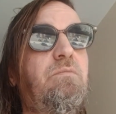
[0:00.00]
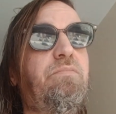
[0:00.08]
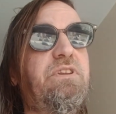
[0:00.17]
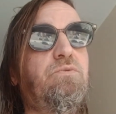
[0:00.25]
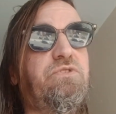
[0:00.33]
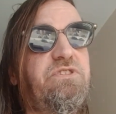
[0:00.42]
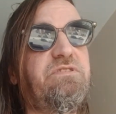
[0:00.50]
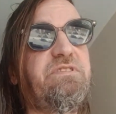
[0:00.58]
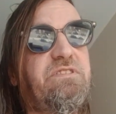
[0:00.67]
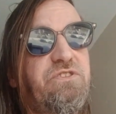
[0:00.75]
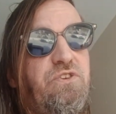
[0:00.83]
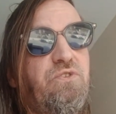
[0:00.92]
but it was just
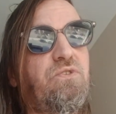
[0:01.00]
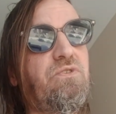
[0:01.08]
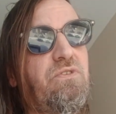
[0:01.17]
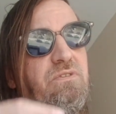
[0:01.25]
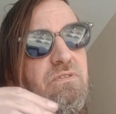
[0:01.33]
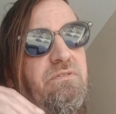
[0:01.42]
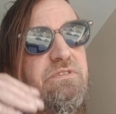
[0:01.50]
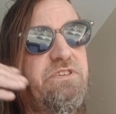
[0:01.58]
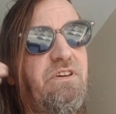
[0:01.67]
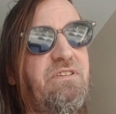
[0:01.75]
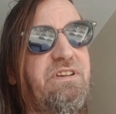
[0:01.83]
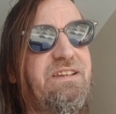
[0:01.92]
this girl
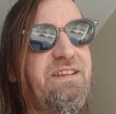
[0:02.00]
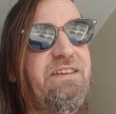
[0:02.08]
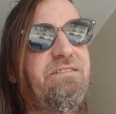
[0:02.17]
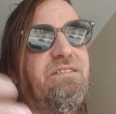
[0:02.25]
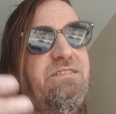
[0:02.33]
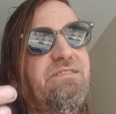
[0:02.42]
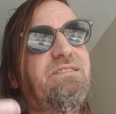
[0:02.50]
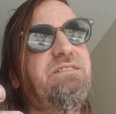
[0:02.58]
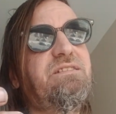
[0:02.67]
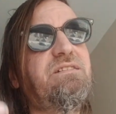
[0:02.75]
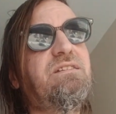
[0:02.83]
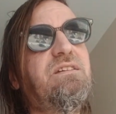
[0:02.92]
talking
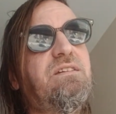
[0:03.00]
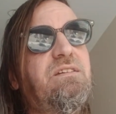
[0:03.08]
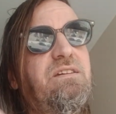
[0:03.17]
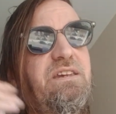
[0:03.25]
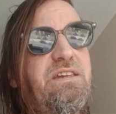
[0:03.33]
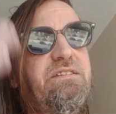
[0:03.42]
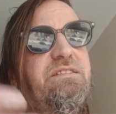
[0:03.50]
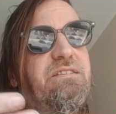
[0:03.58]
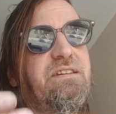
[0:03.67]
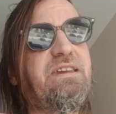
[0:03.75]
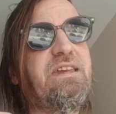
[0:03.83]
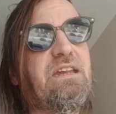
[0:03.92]
endlessly into
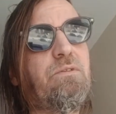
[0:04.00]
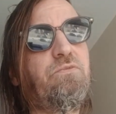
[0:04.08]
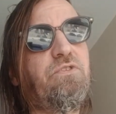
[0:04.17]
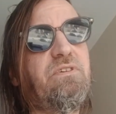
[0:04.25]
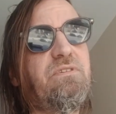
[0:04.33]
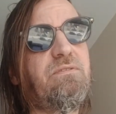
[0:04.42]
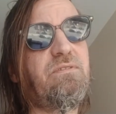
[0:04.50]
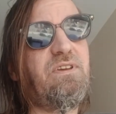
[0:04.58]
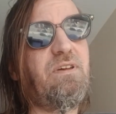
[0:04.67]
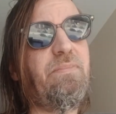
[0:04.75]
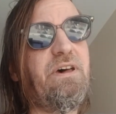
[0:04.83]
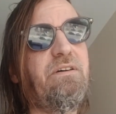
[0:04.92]
the camera
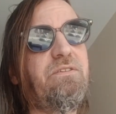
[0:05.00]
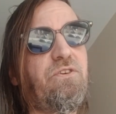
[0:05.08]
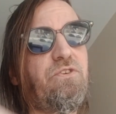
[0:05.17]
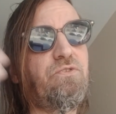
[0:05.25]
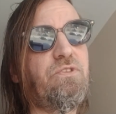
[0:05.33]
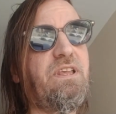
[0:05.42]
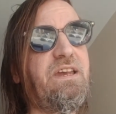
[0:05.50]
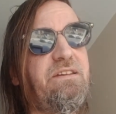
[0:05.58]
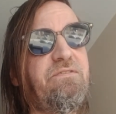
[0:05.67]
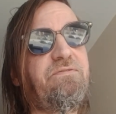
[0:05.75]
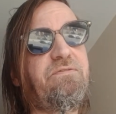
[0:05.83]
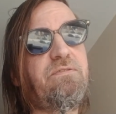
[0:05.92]
about her
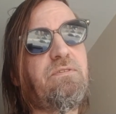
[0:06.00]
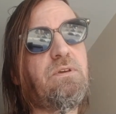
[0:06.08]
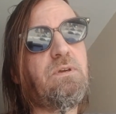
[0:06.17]
life.